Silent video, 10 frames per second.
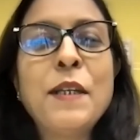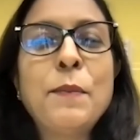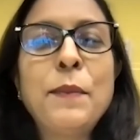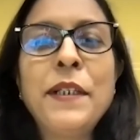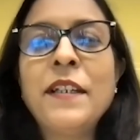
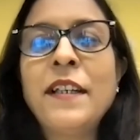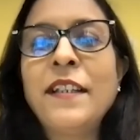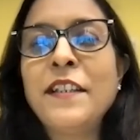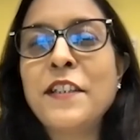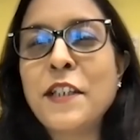media and
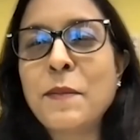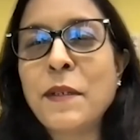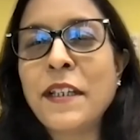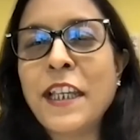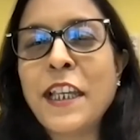
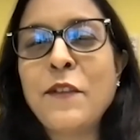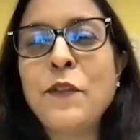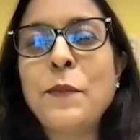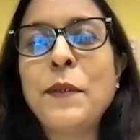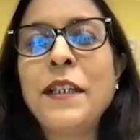entertainment,
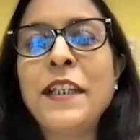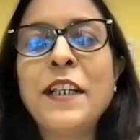everybody.